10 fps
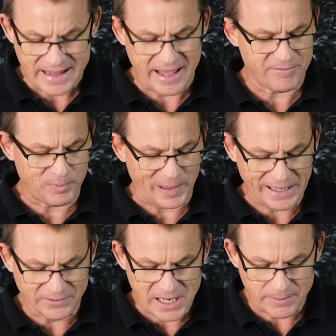They have plenty
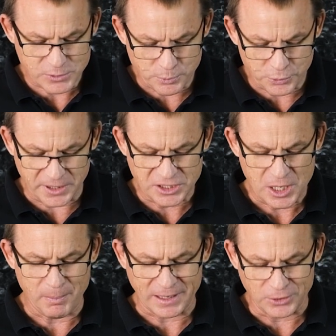of time to preach,
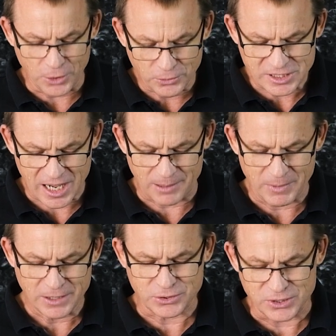but no
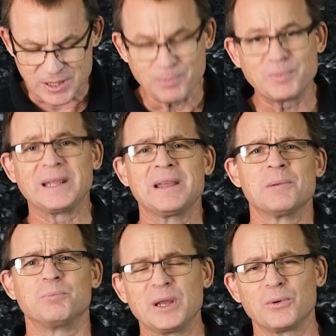time to simply
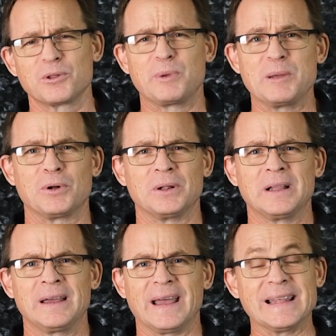be with people.
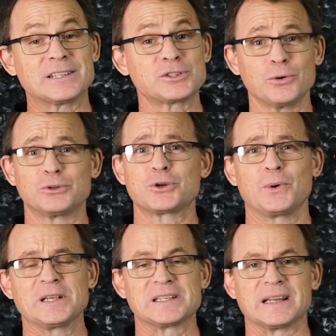And that's so true,
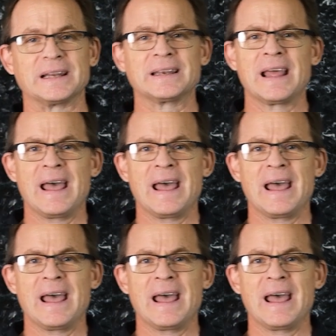isn't it?